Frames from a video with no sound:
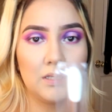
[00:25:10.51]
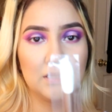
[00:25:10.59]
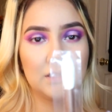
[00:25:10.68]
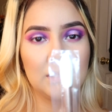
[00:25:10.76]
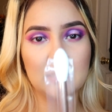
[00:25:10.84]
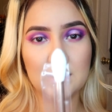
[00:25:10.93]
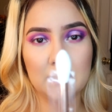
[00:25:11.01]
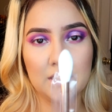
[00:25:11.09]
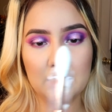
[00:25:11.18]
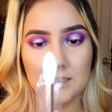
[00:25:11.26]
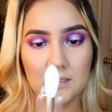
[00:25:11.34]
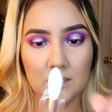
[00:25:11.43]
this is
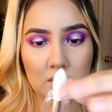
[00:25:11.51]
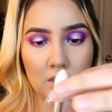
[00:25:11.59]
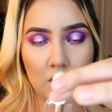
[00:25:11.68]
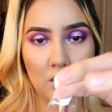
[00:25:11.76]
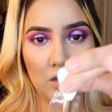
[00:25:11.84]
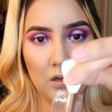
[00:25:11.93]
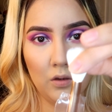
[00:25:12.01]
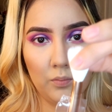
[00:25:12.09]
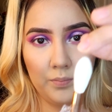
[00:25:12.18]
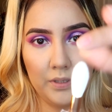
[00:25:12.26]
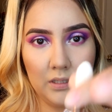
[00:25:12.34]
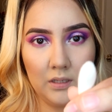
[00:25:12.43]
it
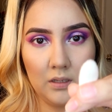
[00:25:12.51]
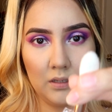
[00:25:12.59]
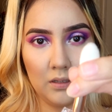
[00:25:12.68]
open,